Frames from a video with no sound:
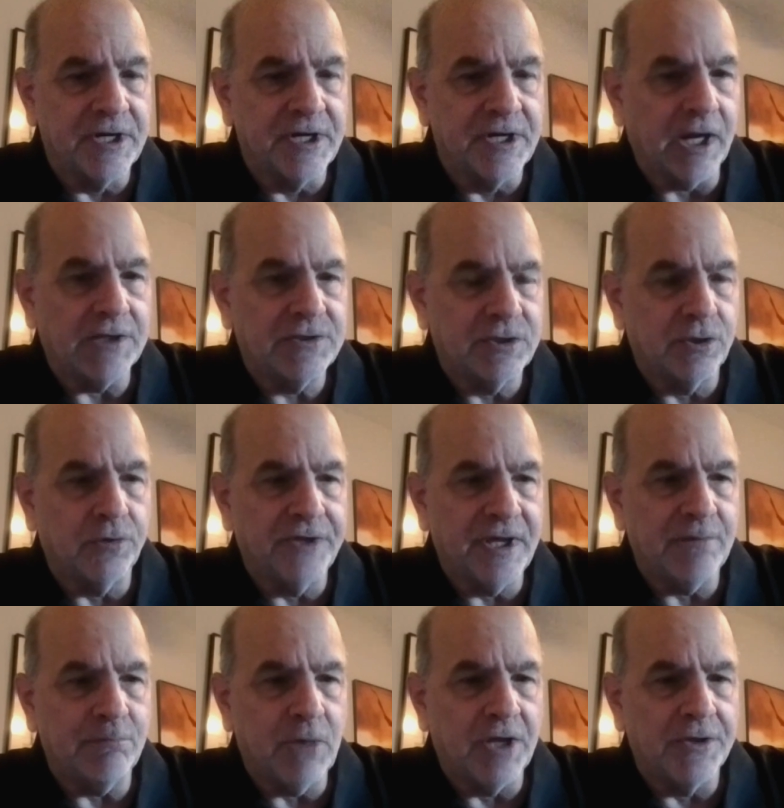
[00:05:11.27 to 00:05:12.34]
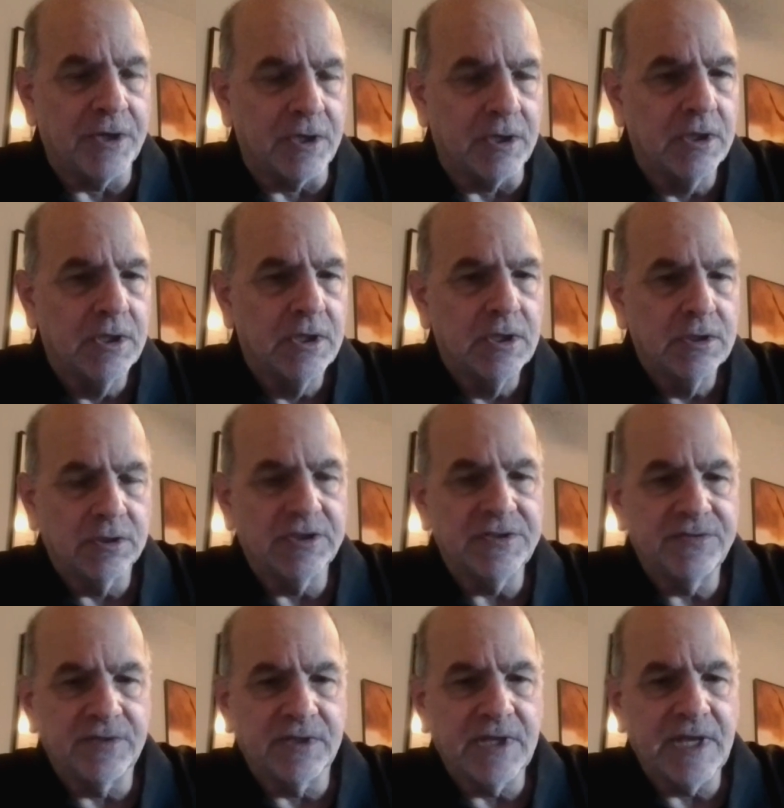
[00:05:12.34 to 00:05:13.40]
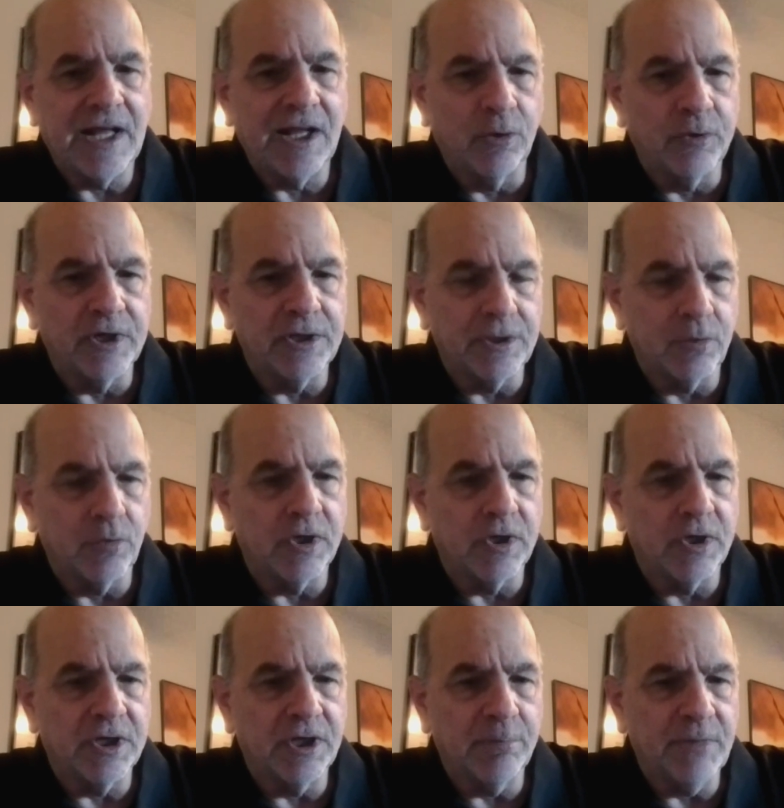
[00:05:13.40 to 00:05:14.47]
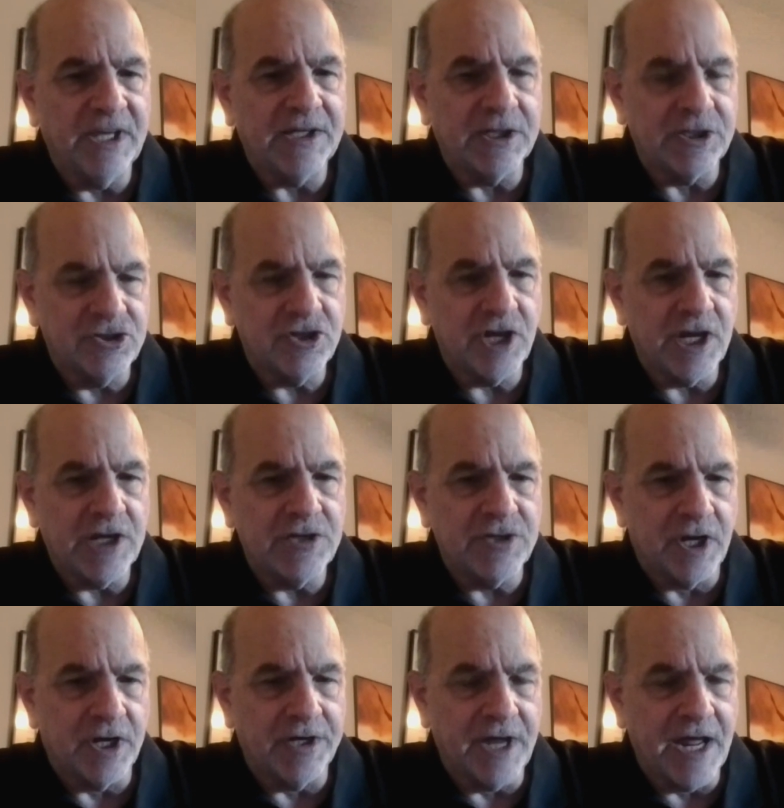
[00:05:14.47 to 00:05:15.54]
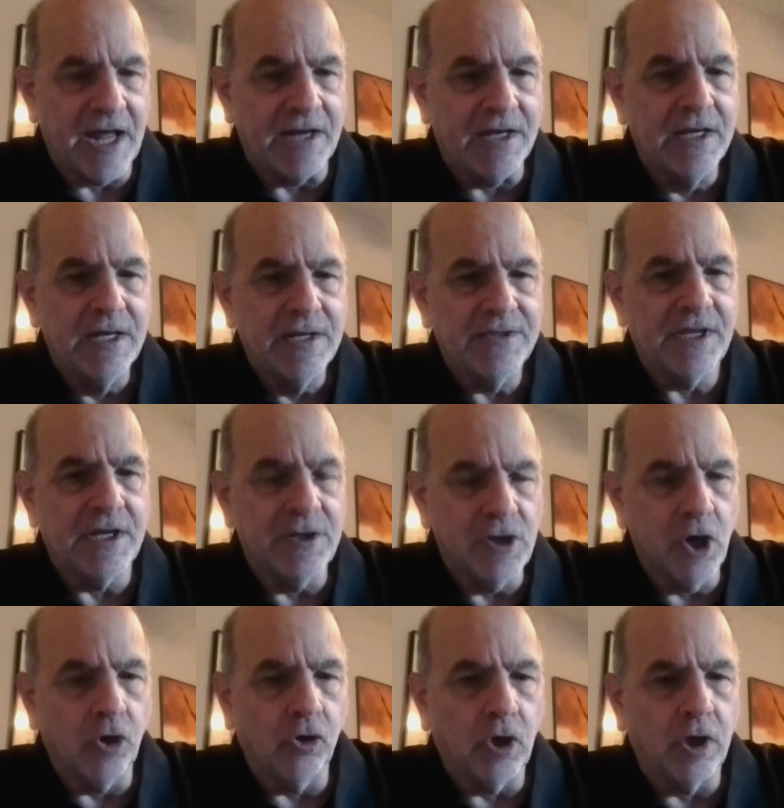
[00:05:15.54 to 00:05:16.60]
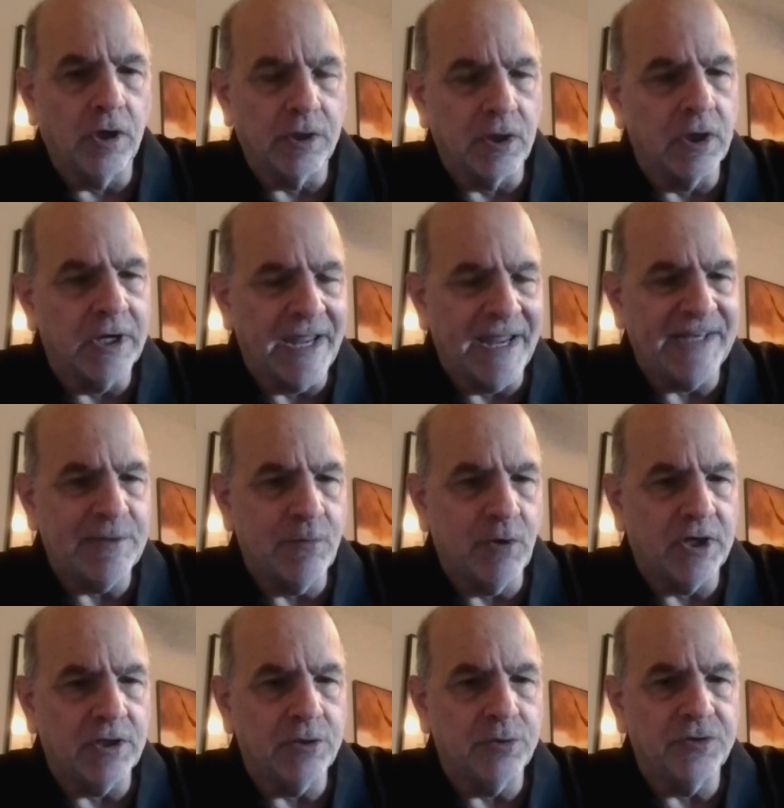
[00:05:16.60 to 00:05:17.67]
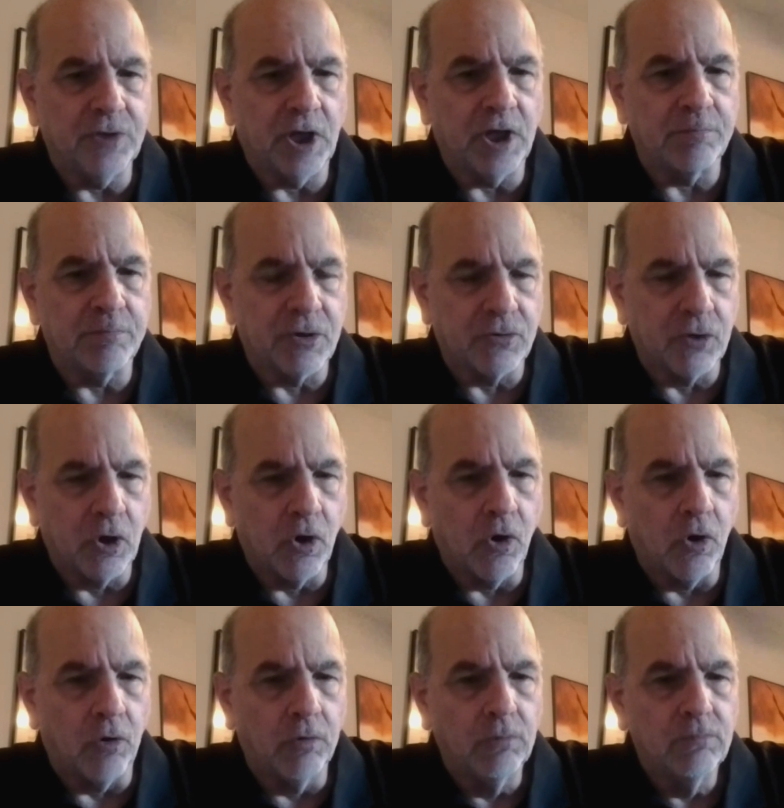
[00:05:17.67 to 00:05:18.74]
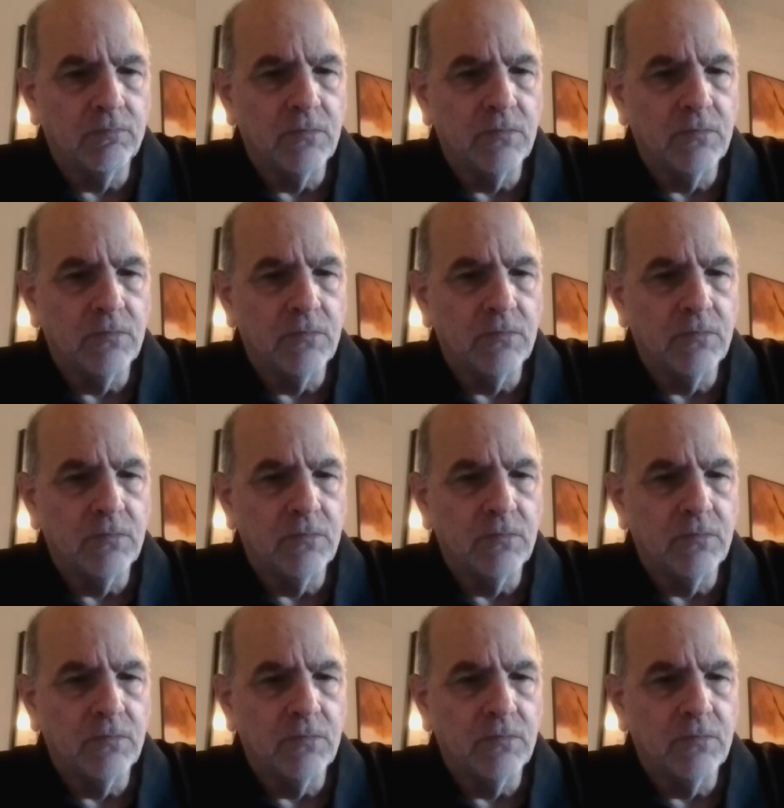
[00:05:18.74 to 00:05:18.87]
And I told that mother, Lisa Calloway, that we're going to make a change on that, that no longer anyone who is on parole